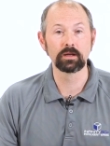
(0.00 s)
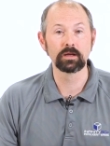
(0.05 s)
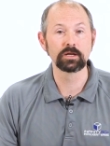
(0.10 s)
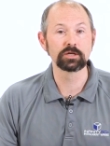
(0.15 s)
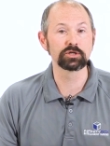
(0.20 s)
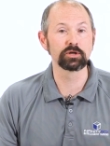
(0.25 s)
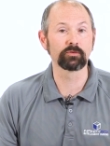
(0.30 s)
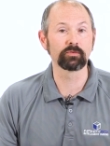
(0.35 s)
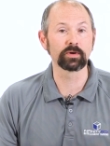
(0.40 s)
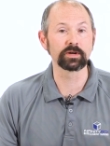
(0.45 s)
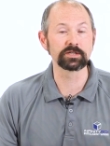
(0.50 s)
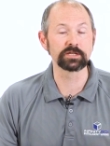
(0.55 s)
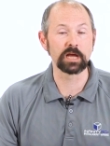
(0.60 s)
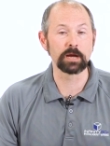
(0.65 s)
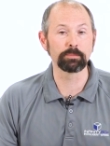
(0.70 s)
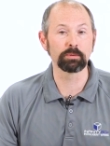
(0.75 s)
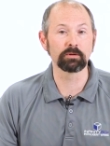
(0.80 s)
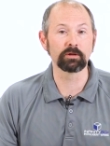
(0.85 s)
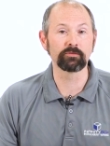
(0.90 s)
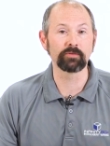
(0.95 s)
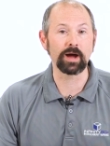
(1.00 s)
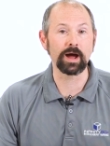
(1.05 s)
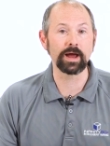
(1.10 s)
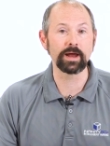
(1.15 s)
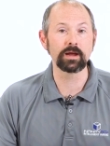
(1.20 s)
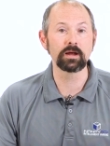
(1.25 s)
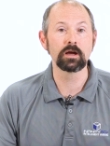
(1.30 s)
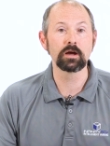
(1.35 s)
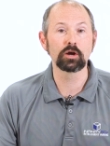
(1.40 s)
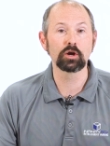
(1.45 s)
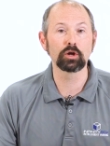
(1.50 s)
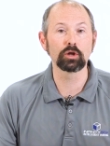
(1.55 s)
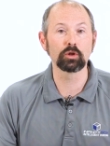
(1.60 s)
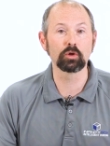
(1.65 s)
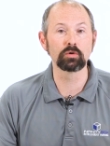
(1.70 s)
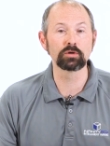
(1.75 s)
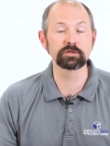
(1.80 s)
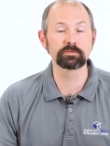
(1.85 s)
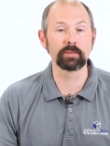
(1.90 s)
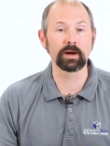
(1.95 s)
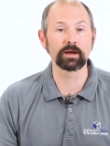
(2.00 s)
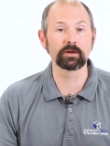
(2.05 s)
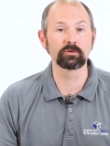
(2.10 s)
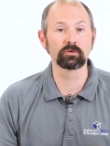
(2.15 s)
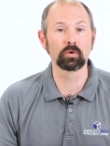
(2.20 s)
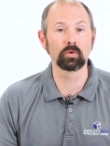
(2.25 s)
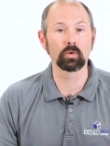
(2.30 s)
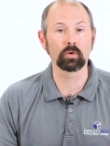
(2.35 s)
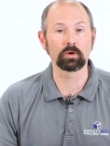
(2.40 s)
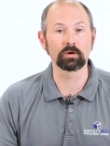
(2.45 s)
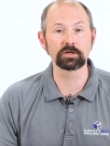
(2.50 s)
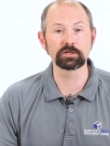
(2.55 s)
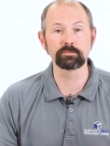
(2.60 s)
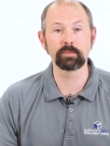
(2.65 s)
So for example, if I close my doors,